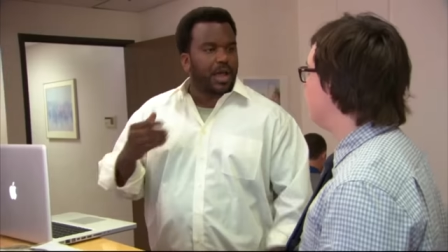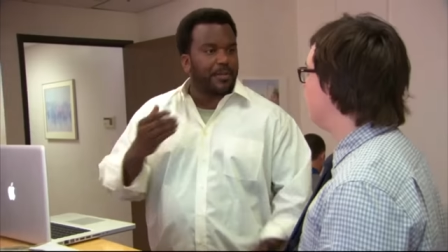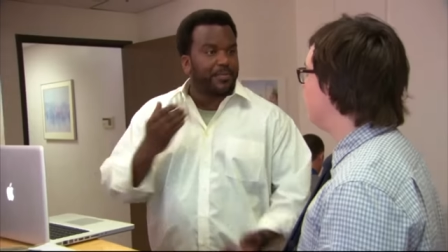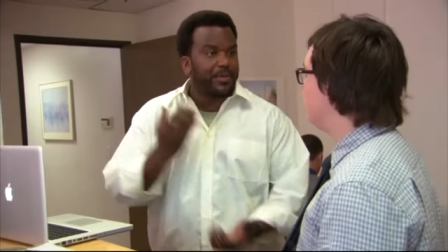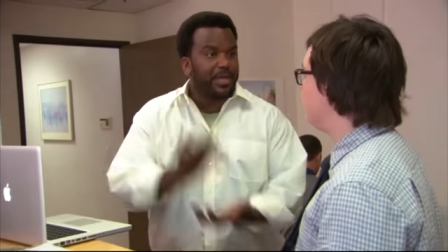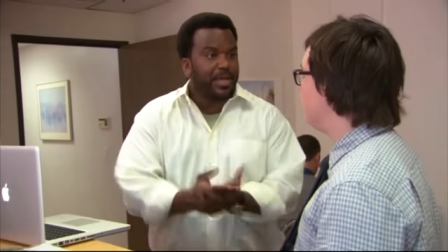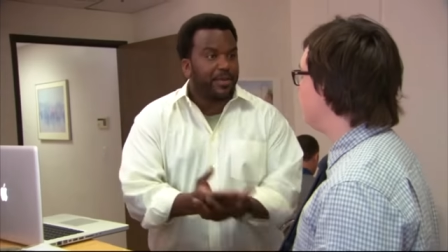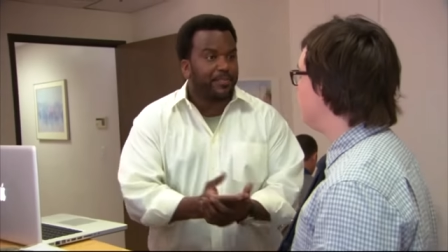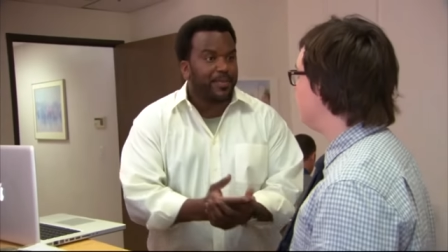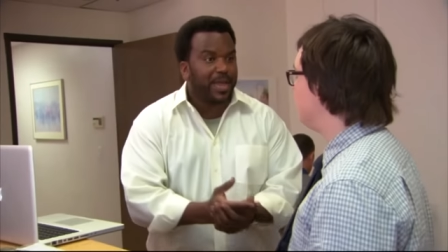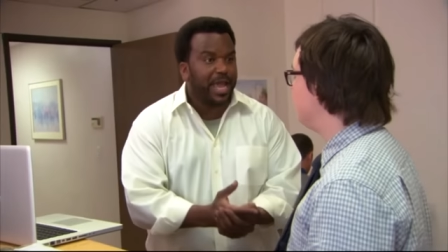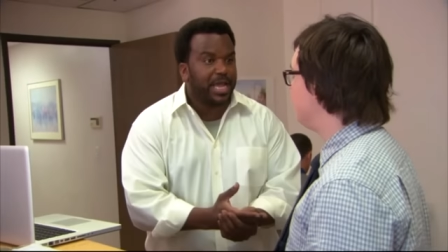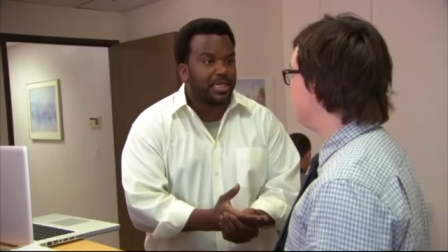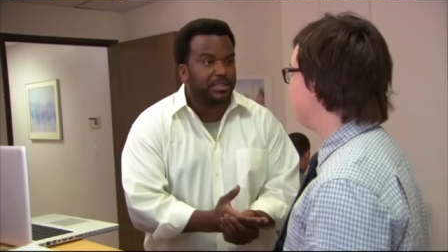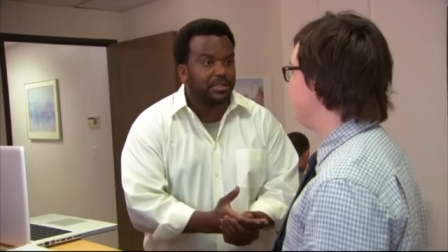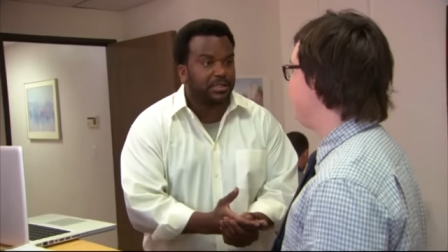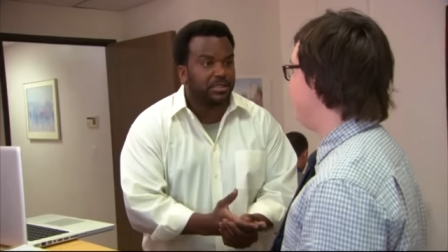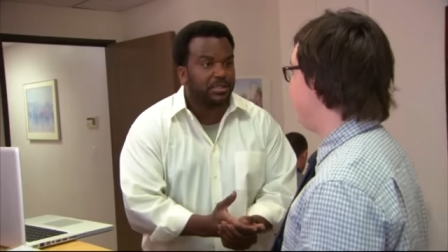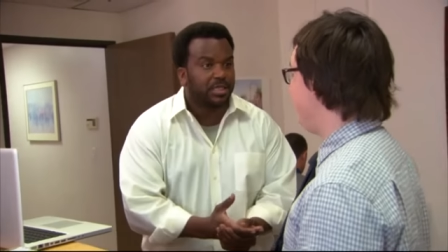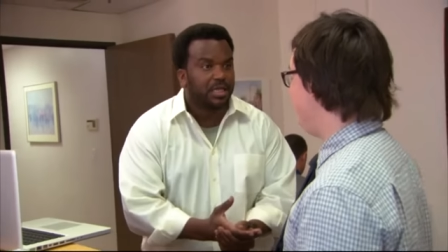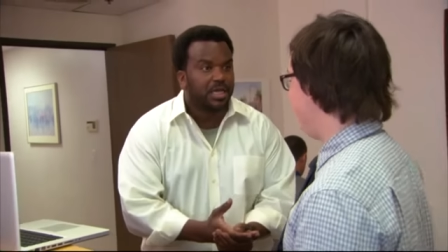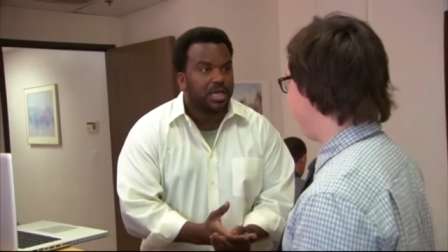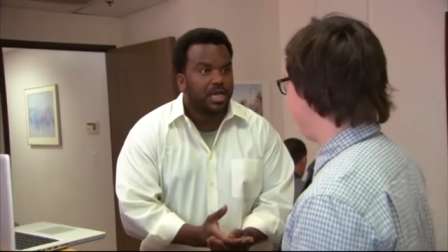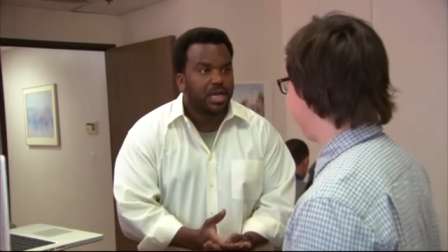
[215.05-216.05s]
up to
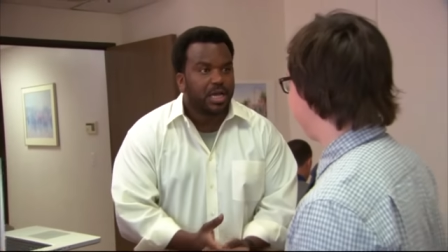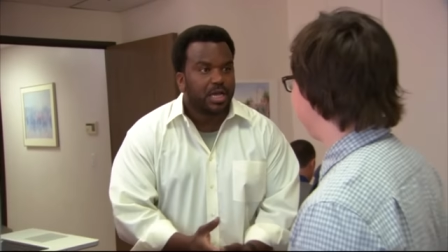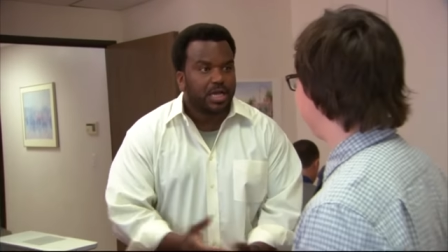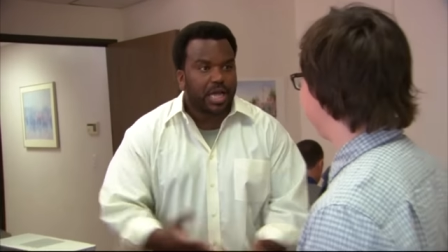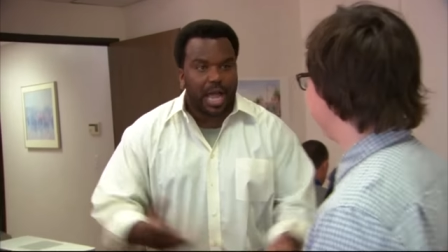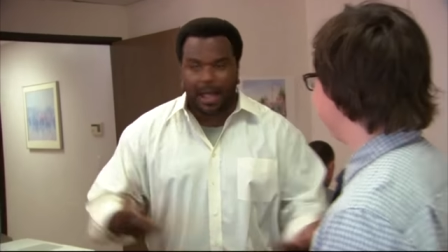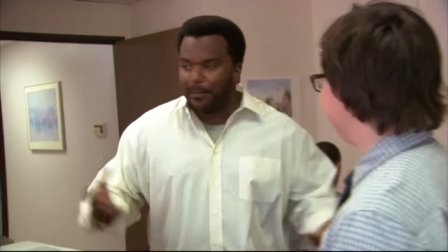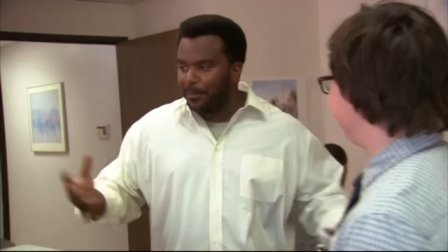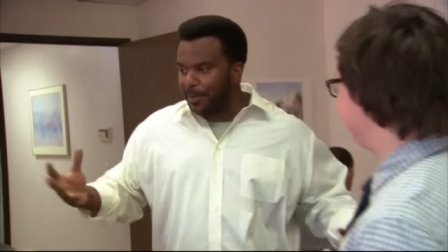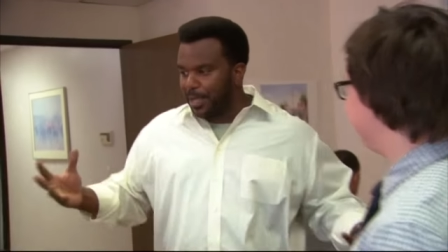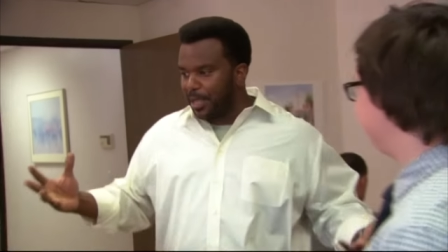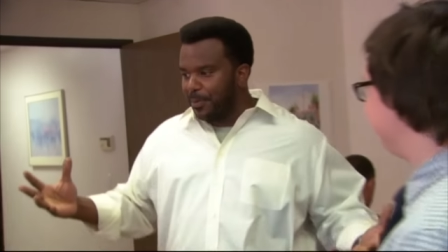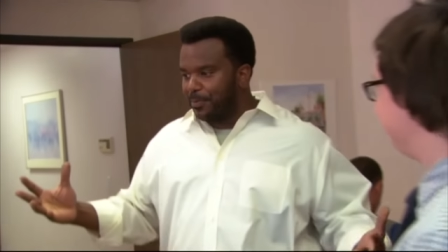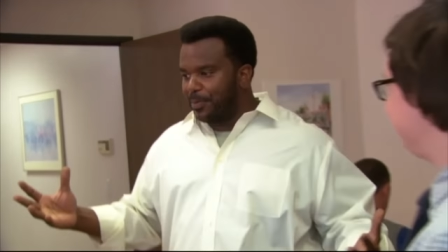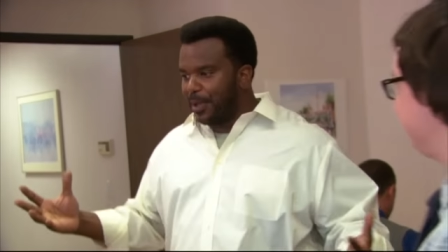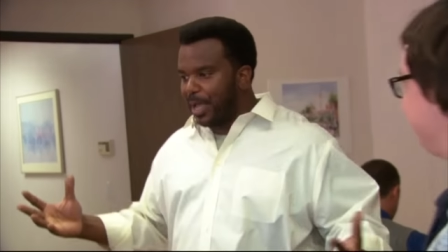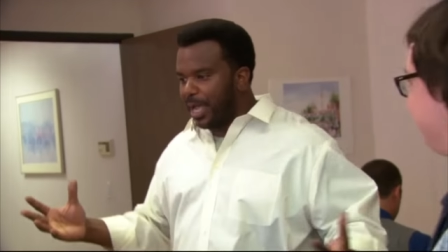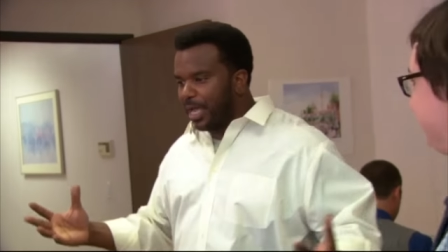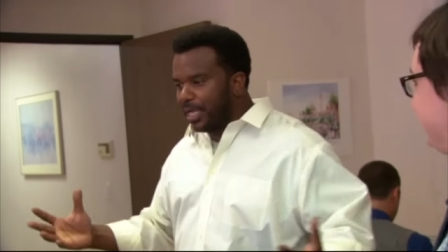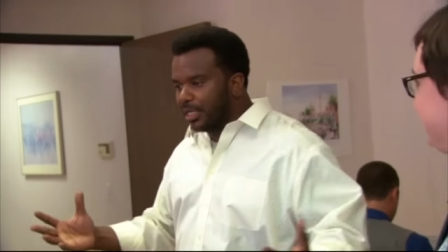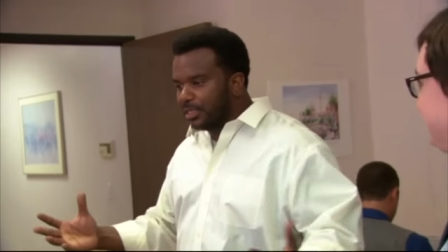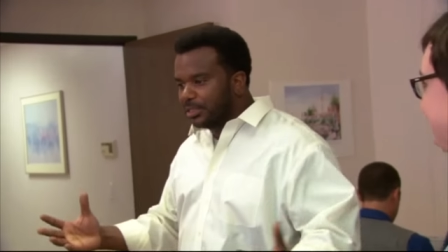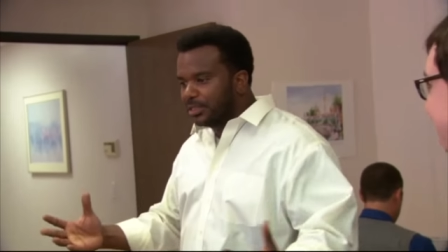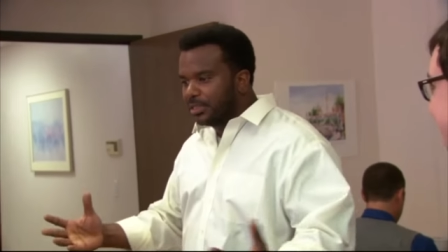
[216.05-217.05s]
some off camera
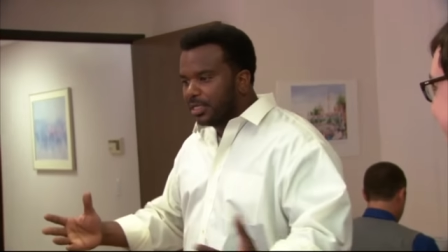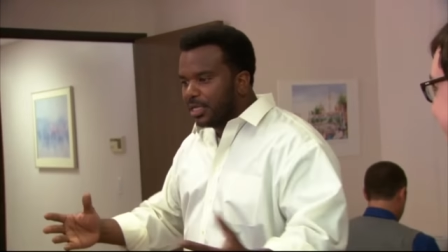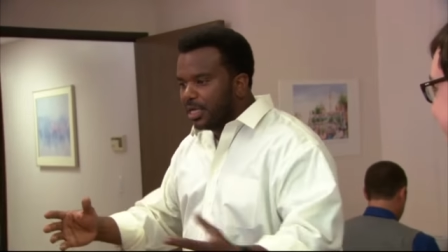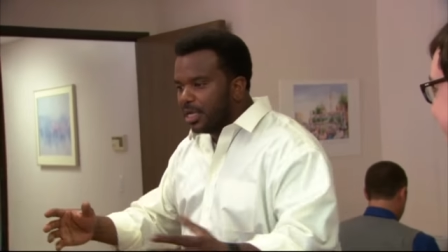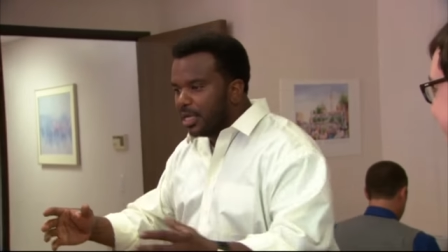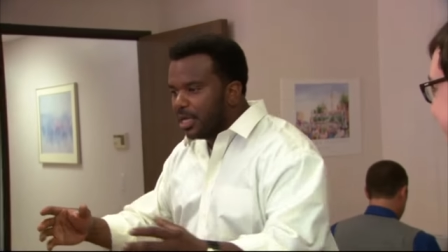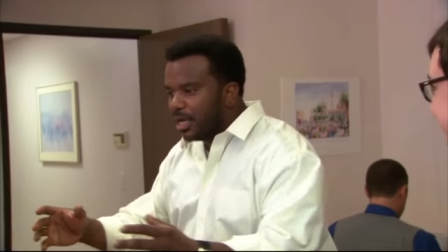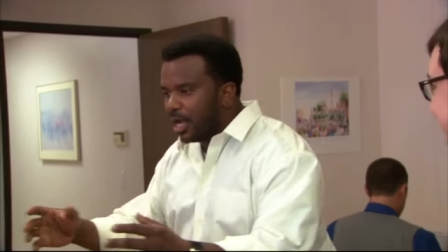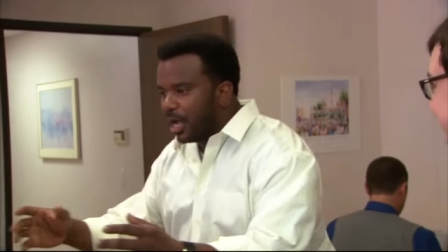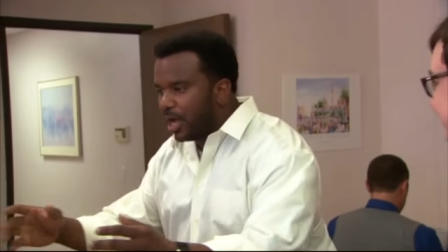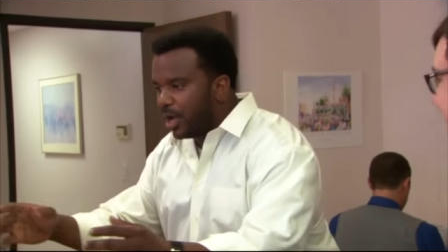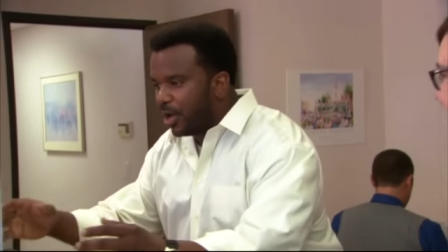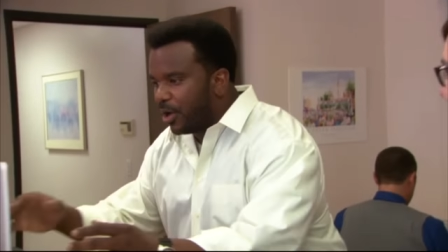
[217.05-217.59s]
hijinks.